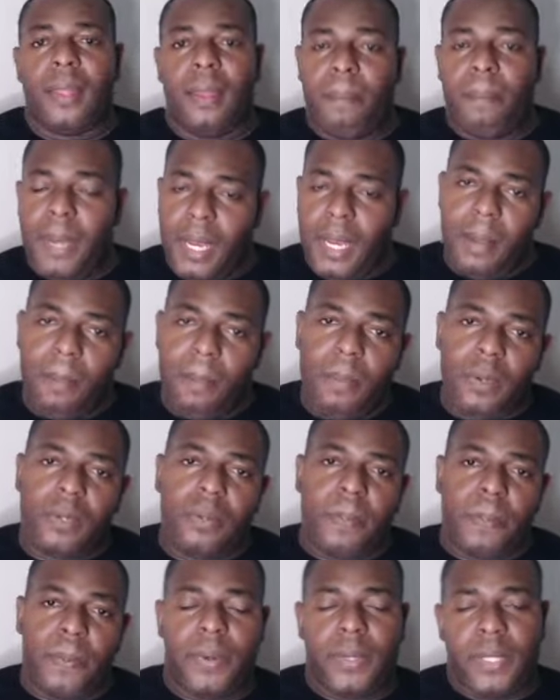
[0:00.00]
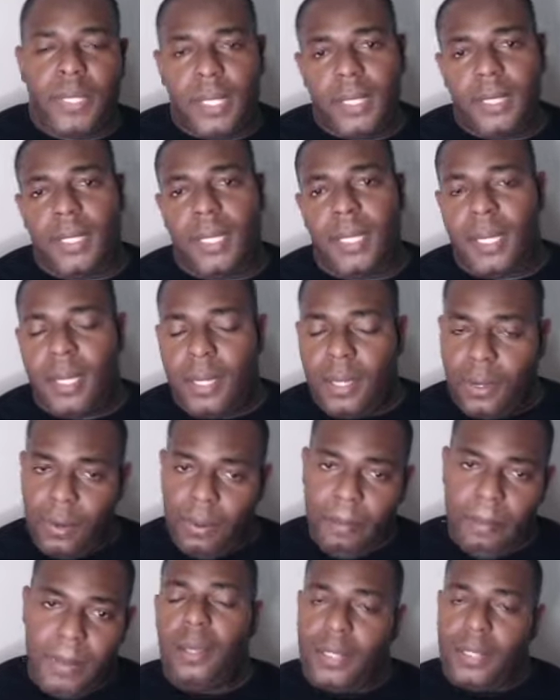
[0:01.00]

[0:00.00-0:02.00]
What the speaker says: be able to purchase the domain.